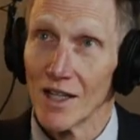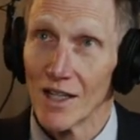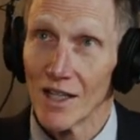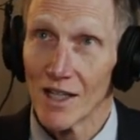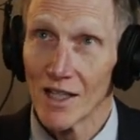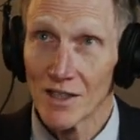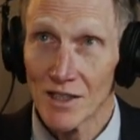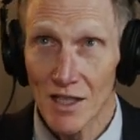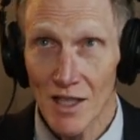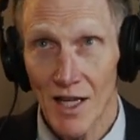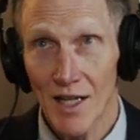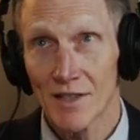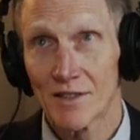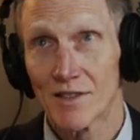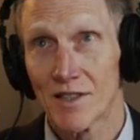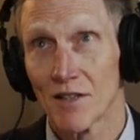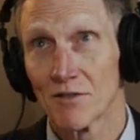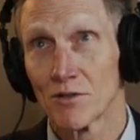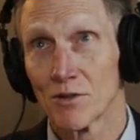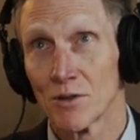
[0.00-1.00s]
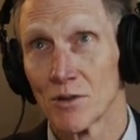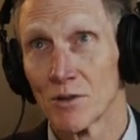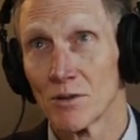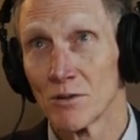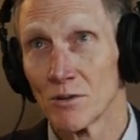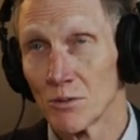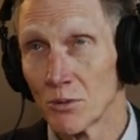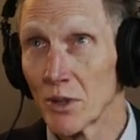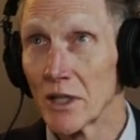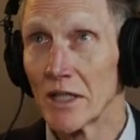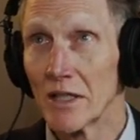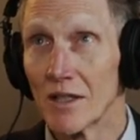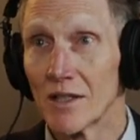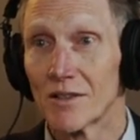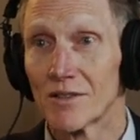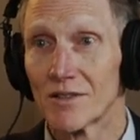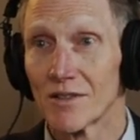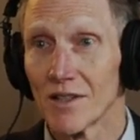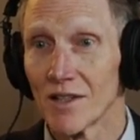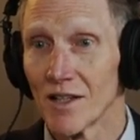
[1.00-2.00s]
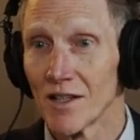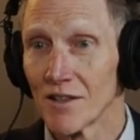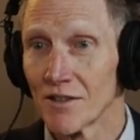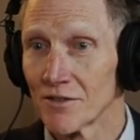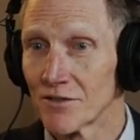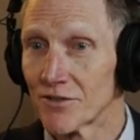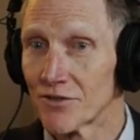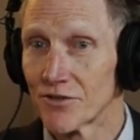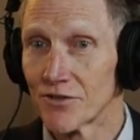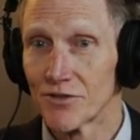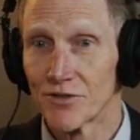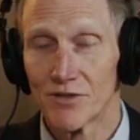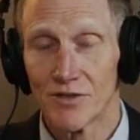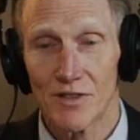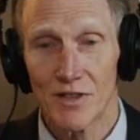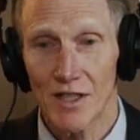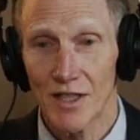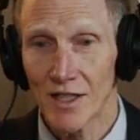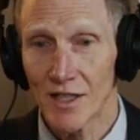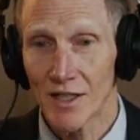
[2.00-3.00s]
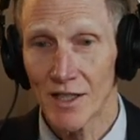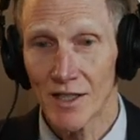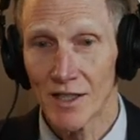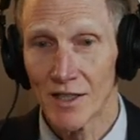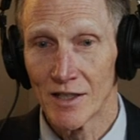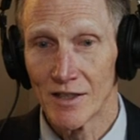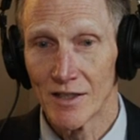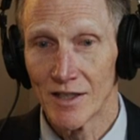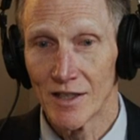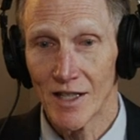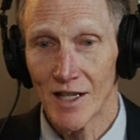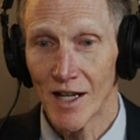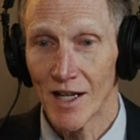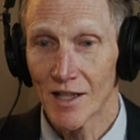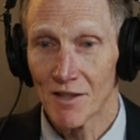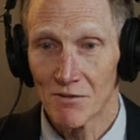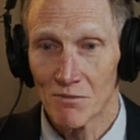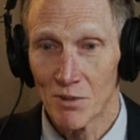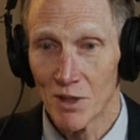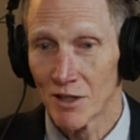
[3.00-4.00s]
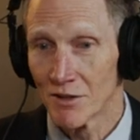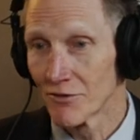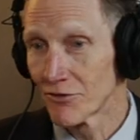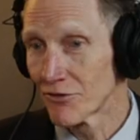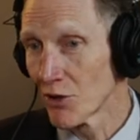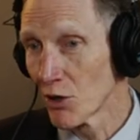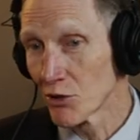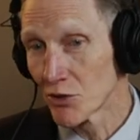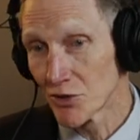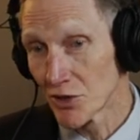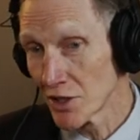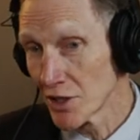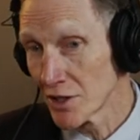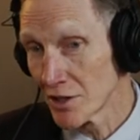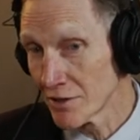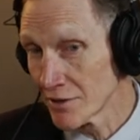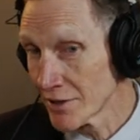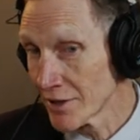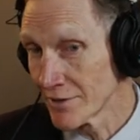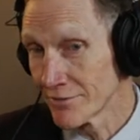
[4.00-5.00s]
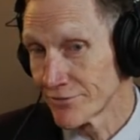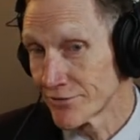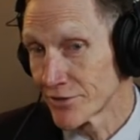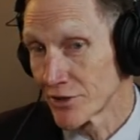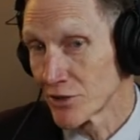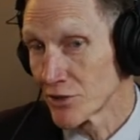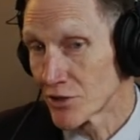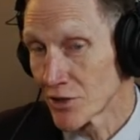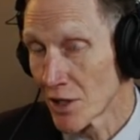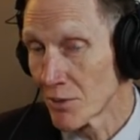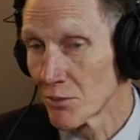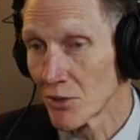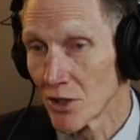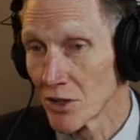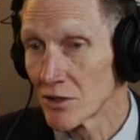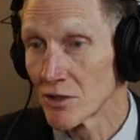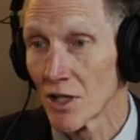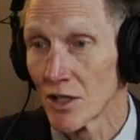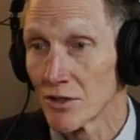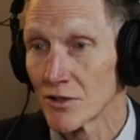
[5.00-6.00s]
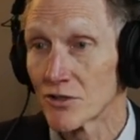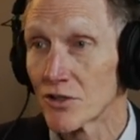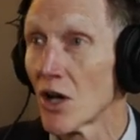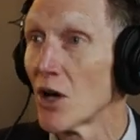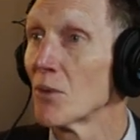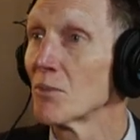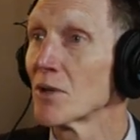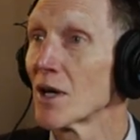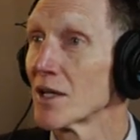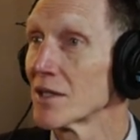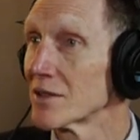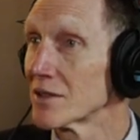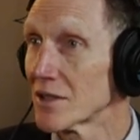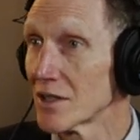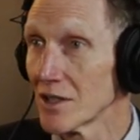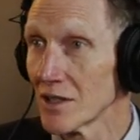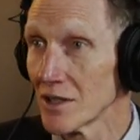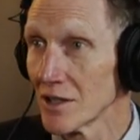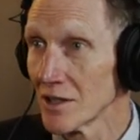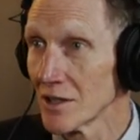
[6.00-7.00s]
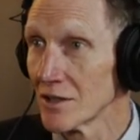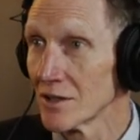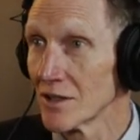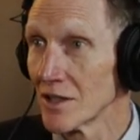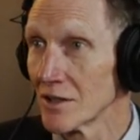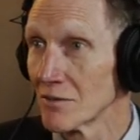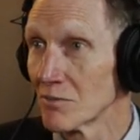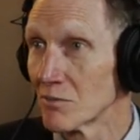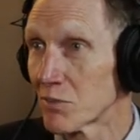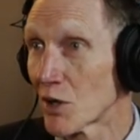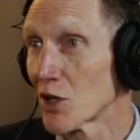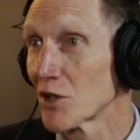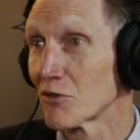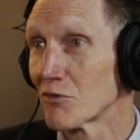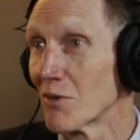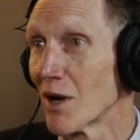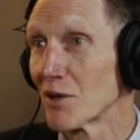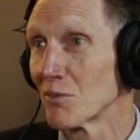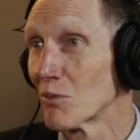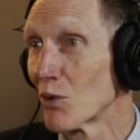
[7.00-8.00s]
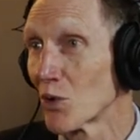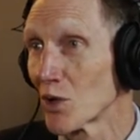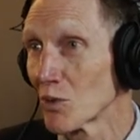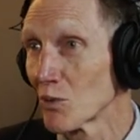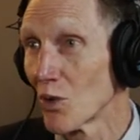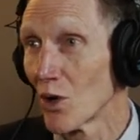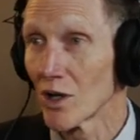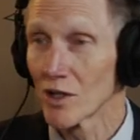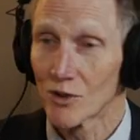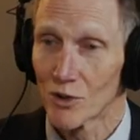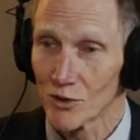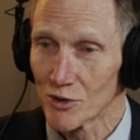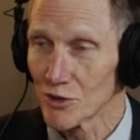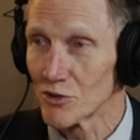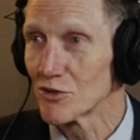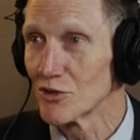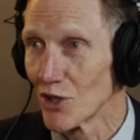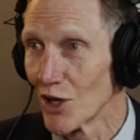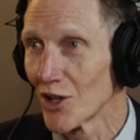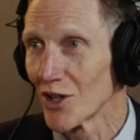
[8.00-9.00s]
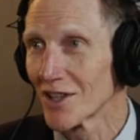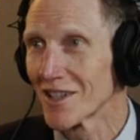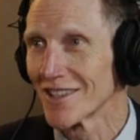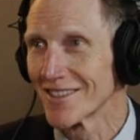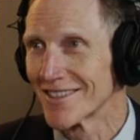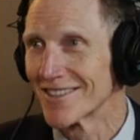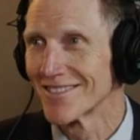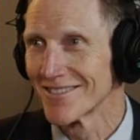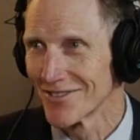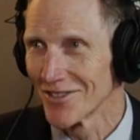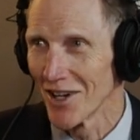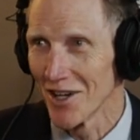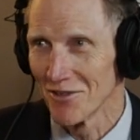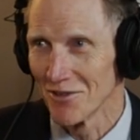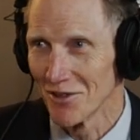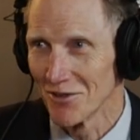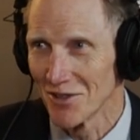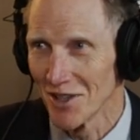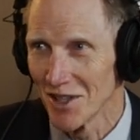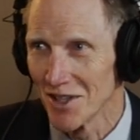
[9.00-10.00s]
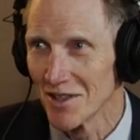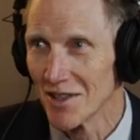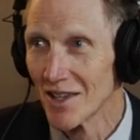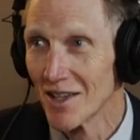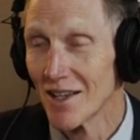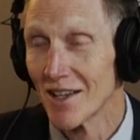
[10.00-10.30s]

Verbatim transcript: In the last several weeks, of, uh, I have been focusing, for some reason, on Psalm nineteen, and part of my morning walk, of course, it's dark at five fifteen,